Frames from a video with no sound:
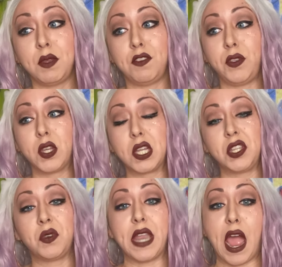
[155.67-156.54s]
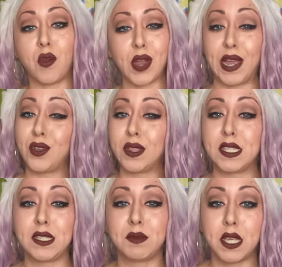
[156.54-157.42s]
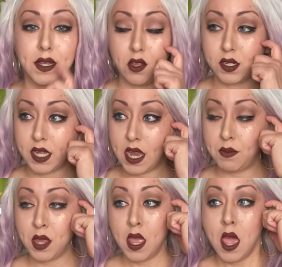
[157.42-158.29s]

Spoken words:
If you can do an hour, I know that seems like a long time.